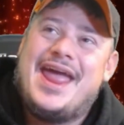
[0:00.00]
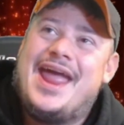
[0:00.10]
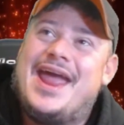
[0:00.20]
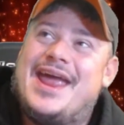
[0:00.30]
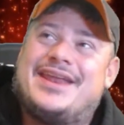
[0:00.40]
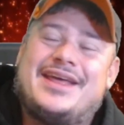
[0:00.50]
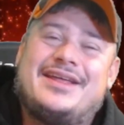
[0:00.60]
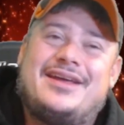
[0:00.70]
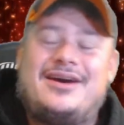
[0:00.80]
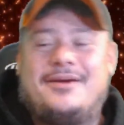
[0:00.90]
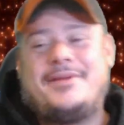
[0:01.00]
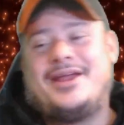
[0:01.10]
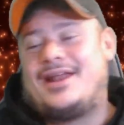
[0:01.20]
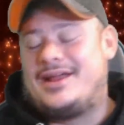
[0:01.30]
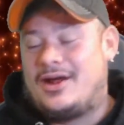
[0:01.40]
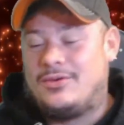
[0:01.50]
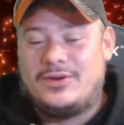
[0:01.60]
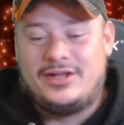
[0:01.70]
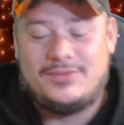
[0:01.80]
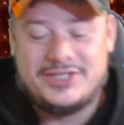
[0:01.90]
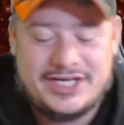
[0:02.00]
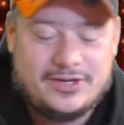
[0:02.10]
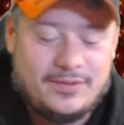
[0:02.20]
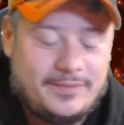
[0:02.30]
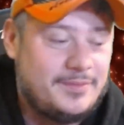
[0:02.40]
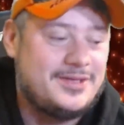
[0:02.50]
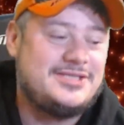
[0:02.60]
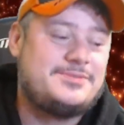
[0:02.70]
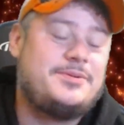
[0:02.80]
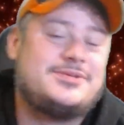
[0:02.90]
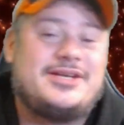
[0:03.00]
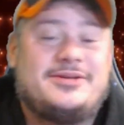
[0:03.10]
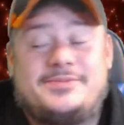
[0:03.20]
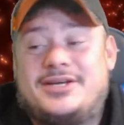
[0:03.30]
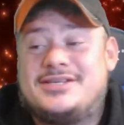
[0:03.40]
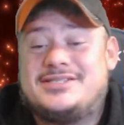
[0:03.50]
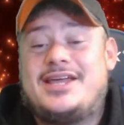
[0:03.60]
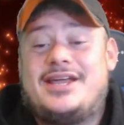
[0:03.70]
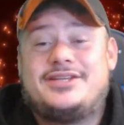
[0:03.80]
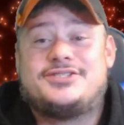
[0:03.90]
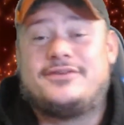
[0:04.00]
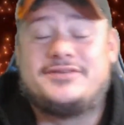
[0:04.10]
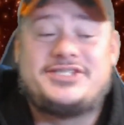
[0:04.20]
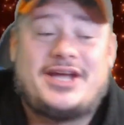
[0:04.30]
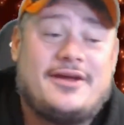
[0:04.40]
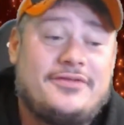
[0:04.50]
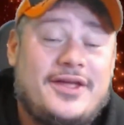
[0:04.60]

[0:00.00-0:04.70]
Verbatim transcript: And oh man, like I really wish I could remember these people's names because they deserve a shout out.